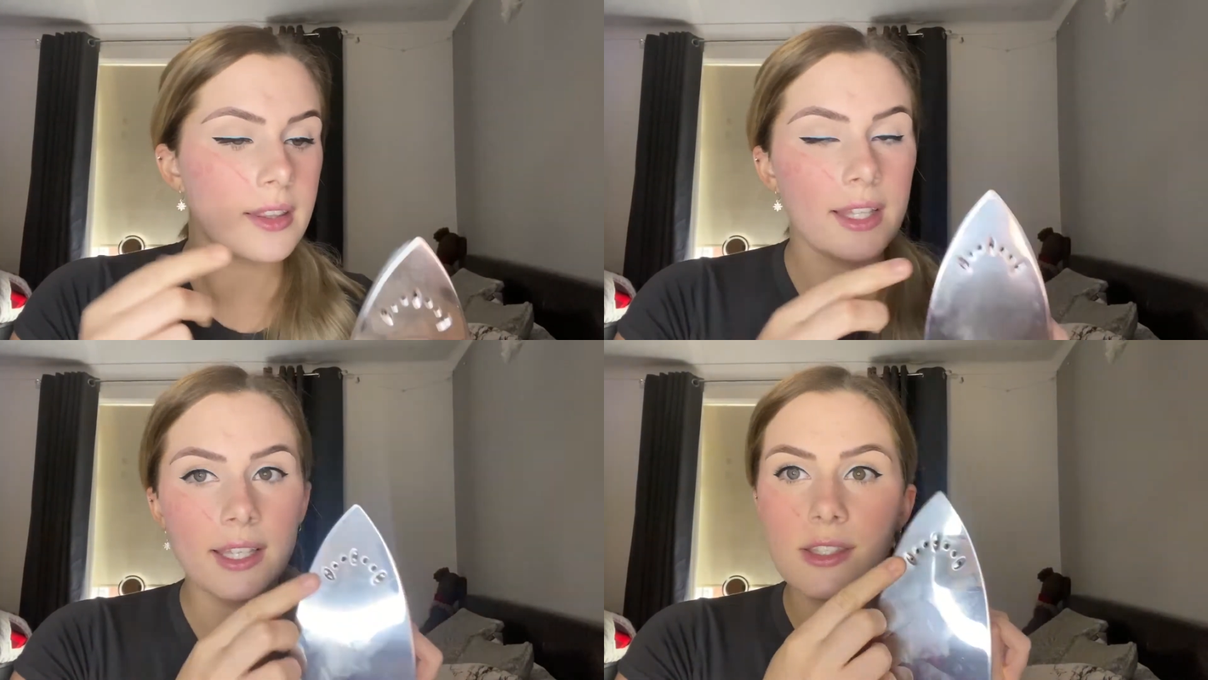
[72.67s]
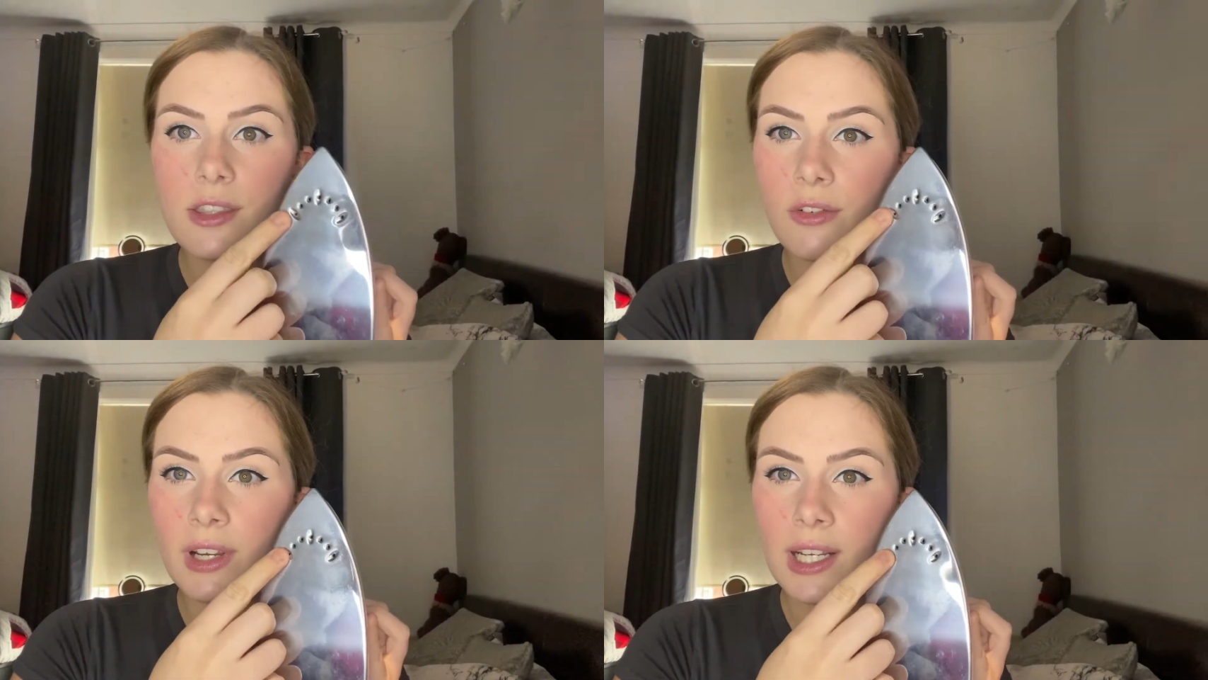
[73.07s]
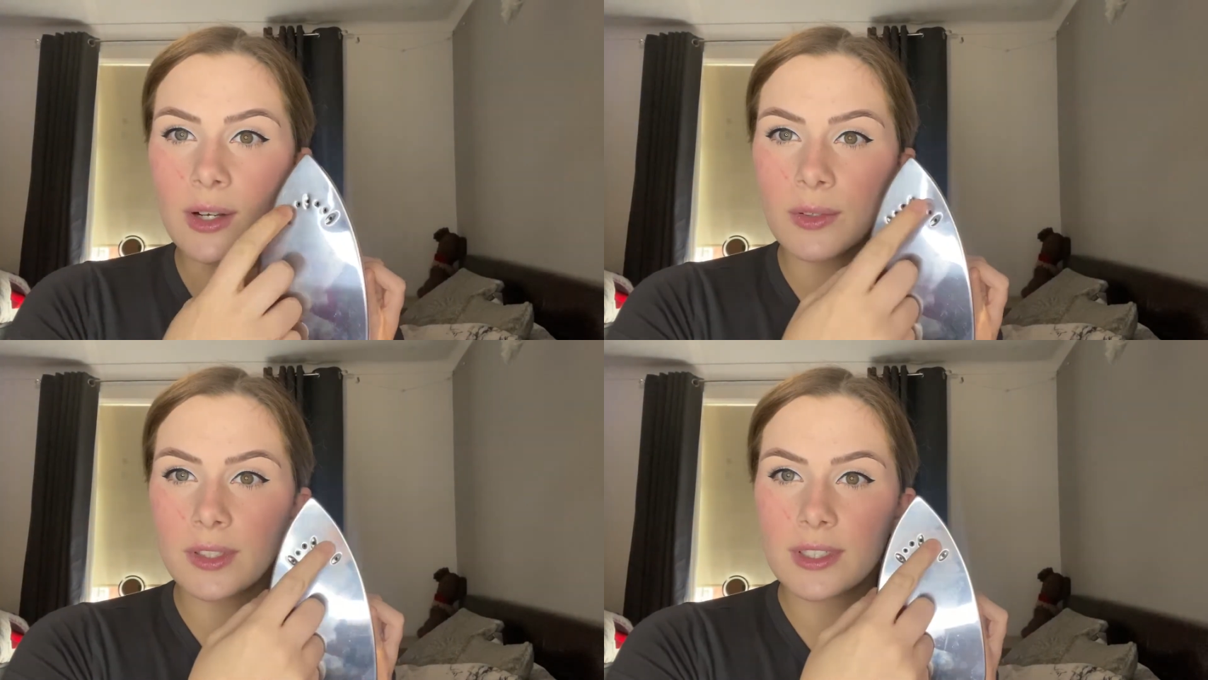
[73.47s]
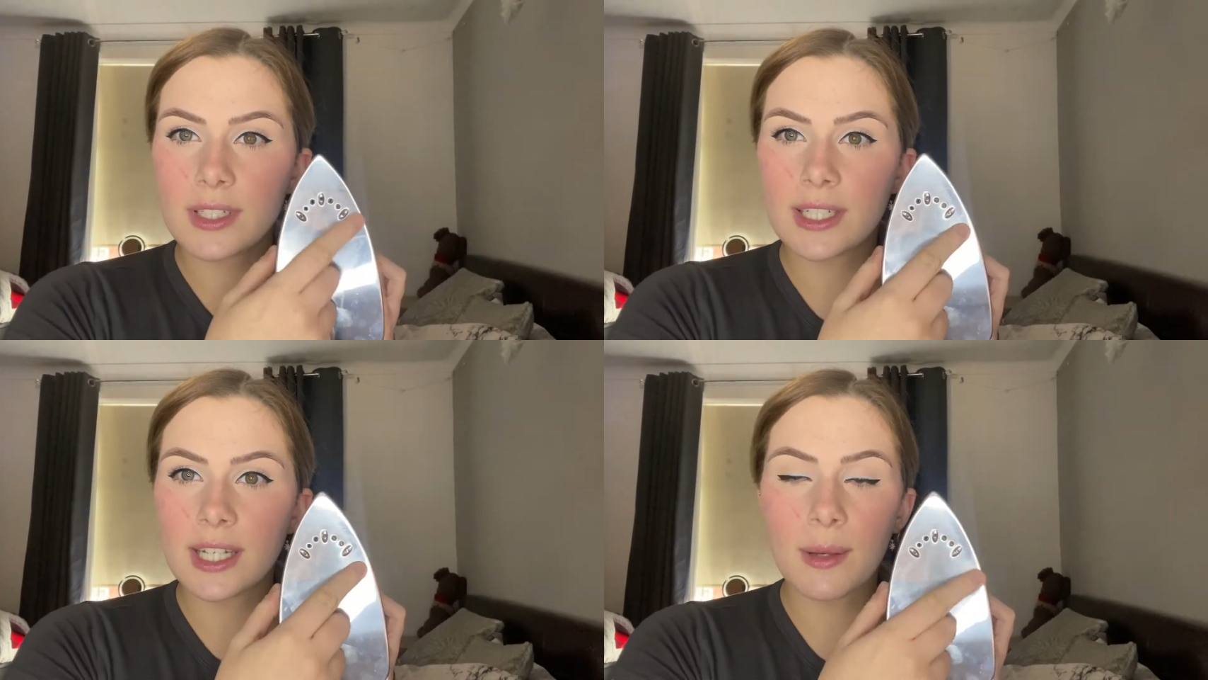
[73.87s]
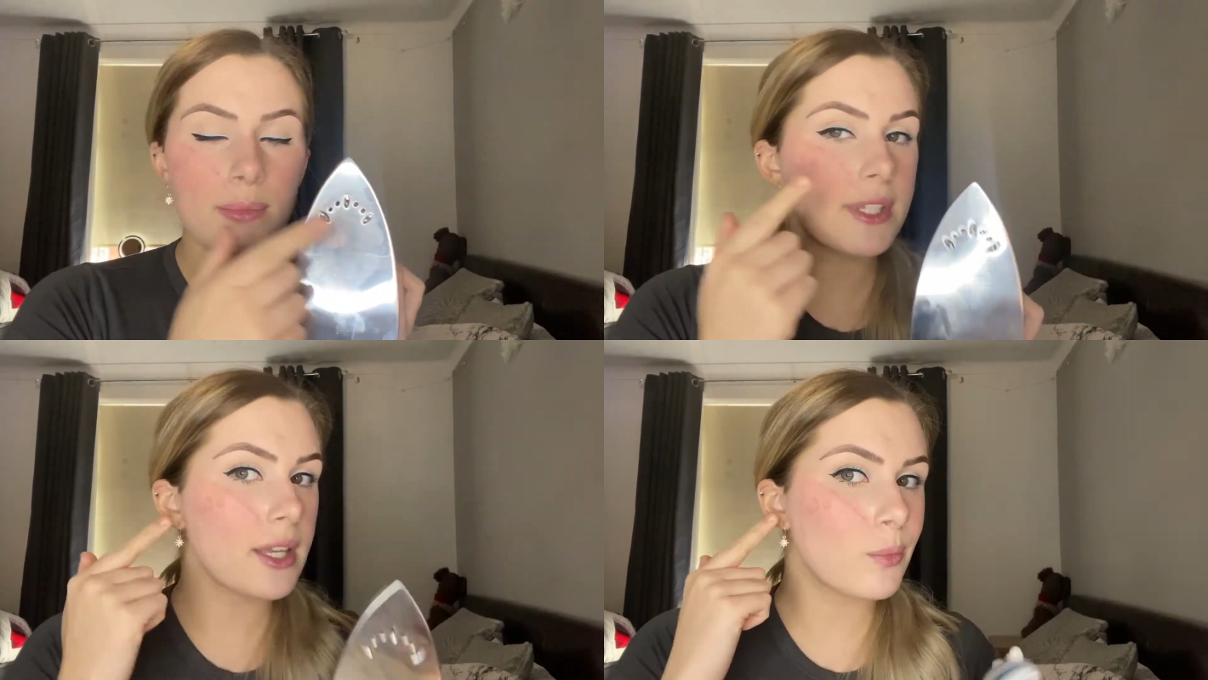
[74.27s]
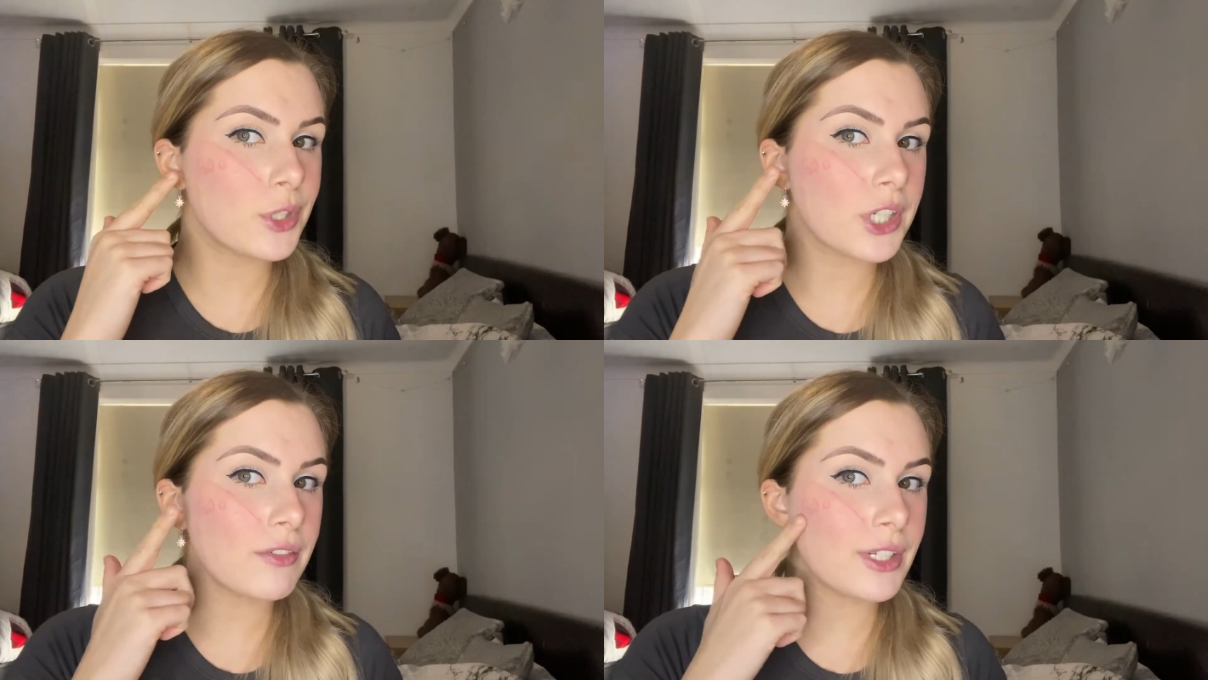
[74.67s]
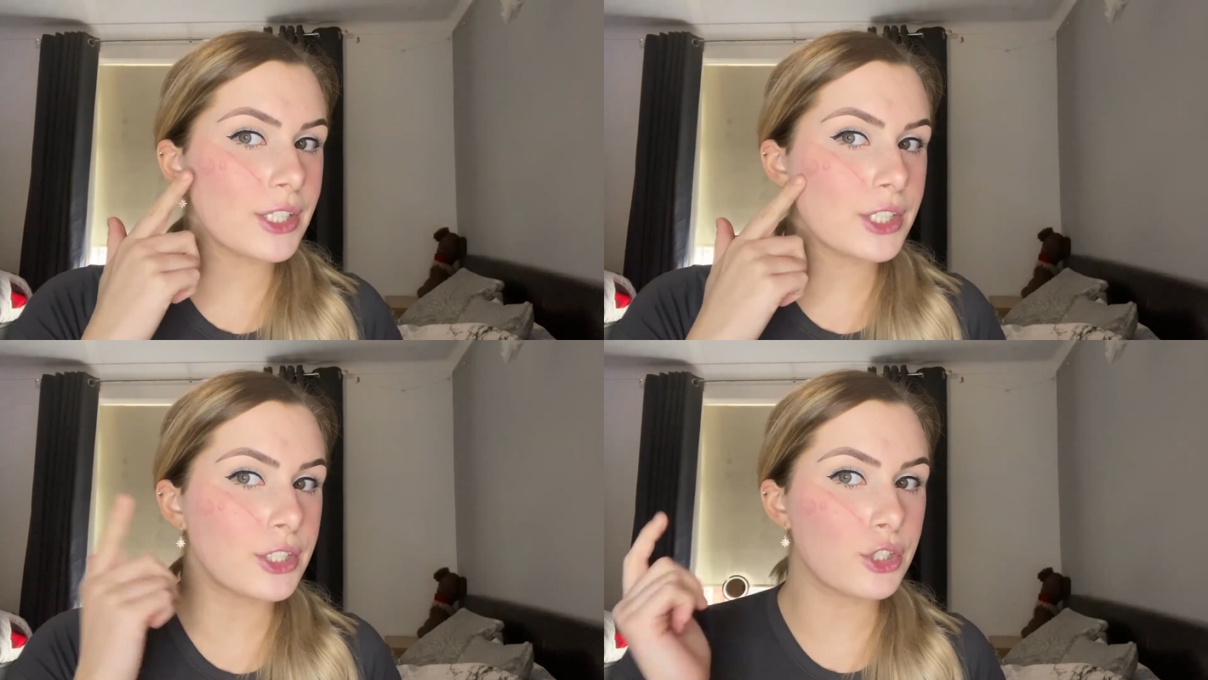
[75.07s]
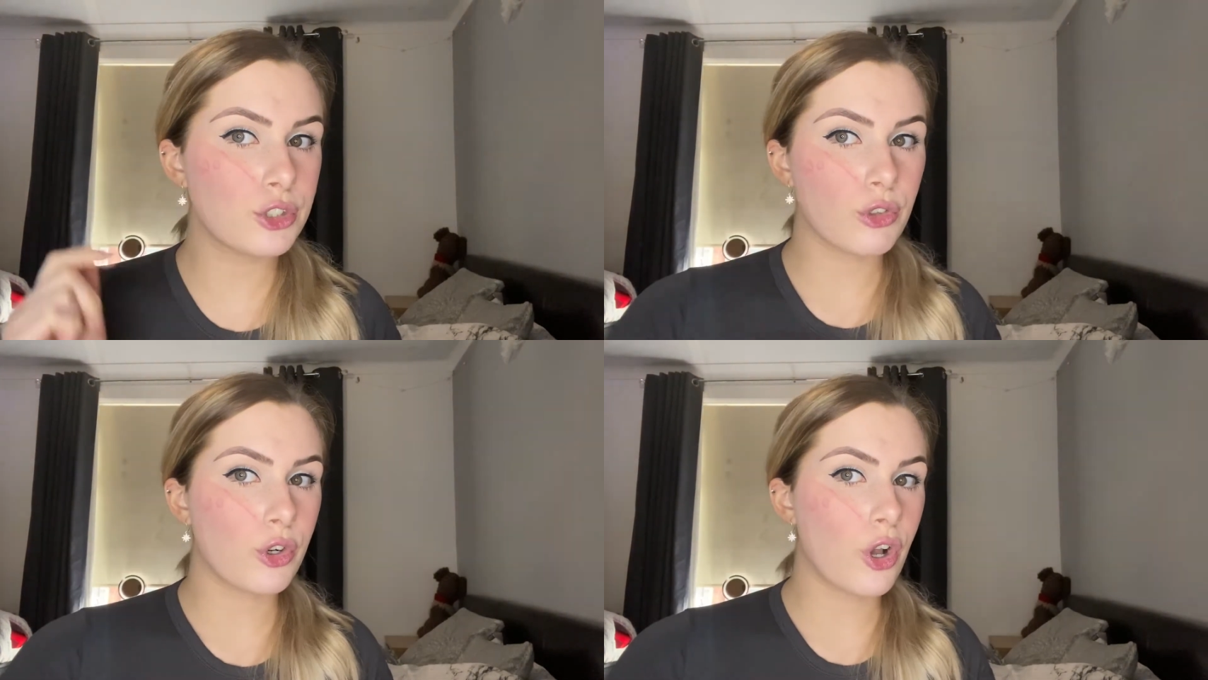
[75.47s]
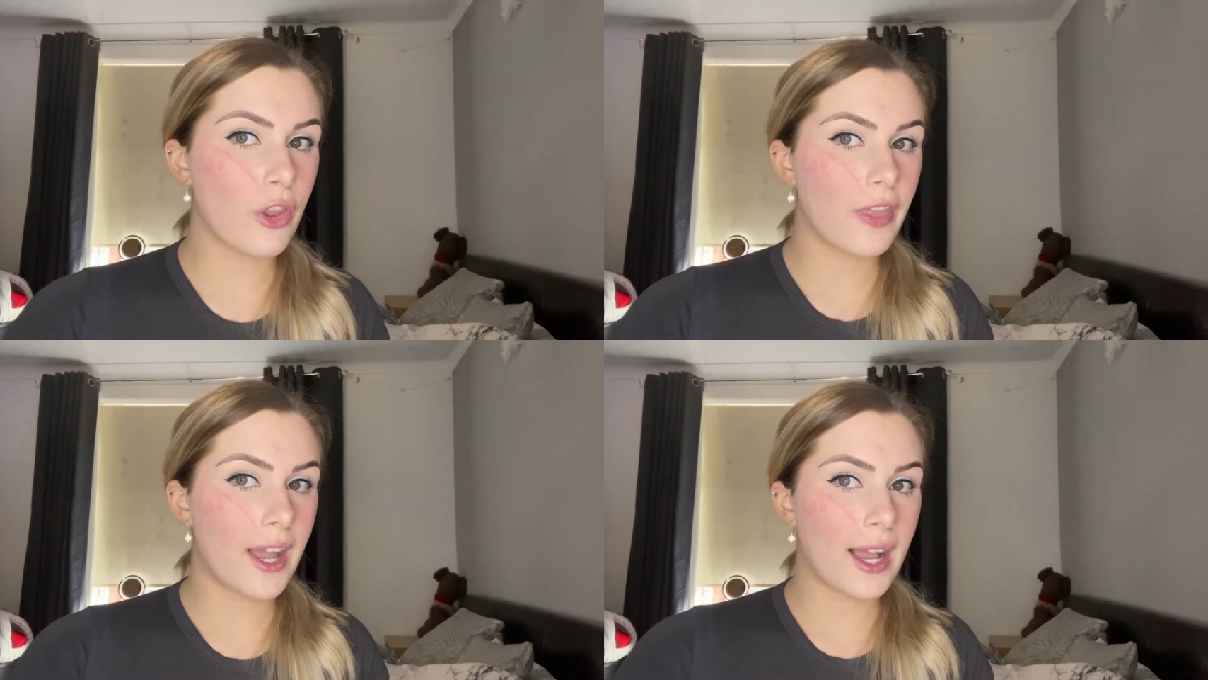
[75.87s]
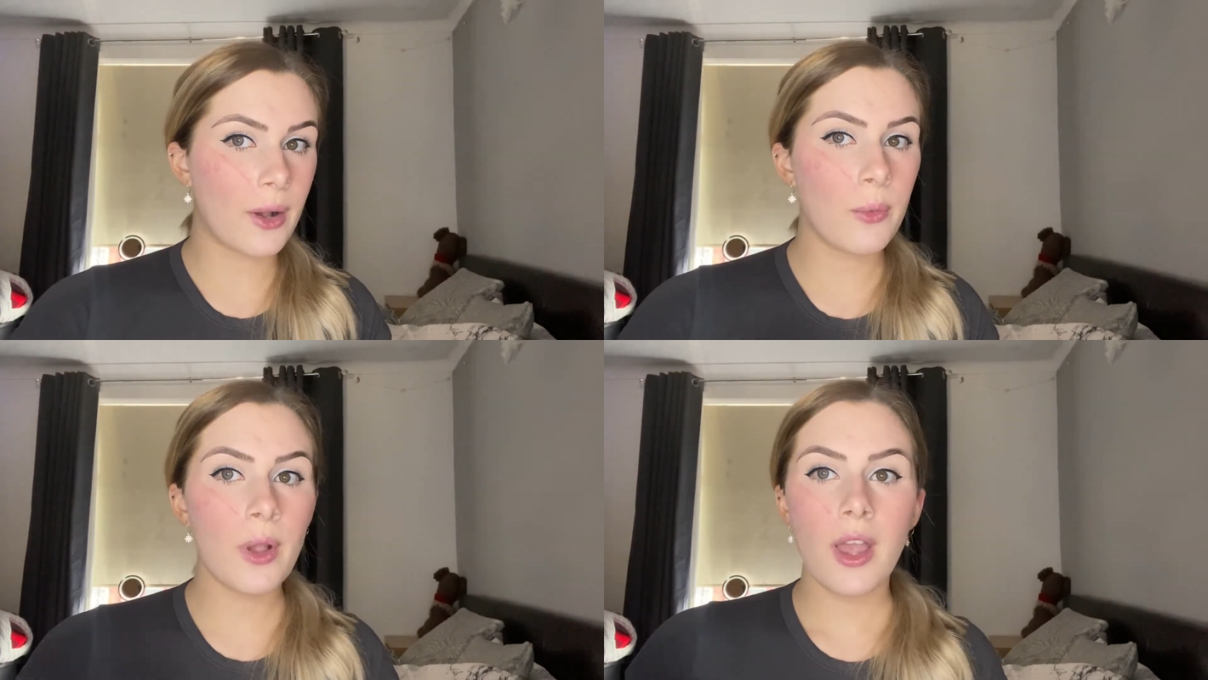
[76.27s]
these 3 little dips in, which I've literally just drawn on now.